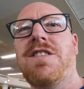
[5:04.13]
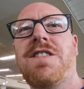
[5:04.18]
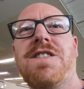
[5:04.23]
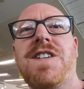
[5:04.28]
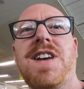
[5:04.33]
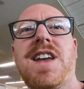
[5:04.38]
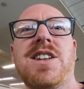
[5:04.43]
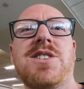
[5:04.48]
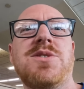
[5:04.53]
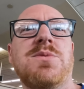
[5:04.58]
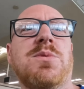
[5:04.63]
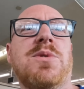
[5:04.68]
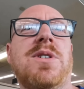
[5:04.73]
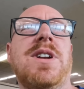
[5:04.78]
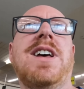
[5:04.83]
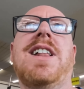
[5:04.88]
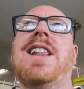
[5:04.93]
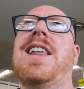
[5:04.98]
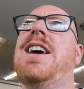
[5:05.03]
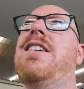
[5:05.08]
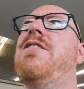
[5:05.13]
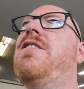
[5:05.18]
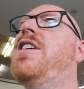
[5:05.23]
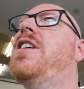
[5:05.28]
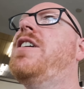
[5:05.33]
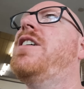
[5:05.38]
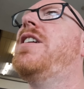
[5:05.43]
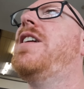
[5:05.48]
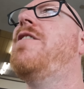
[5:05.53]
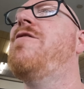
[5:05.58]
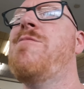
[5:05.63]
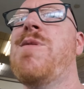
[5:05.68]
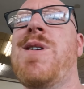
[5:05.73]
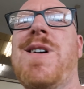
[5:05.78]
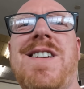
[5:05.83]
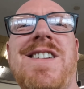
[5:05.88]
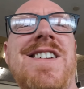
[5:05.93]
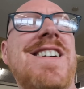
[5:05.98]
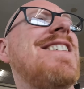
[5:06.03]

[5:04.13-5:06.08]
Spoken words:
fit into one little area. Never mind.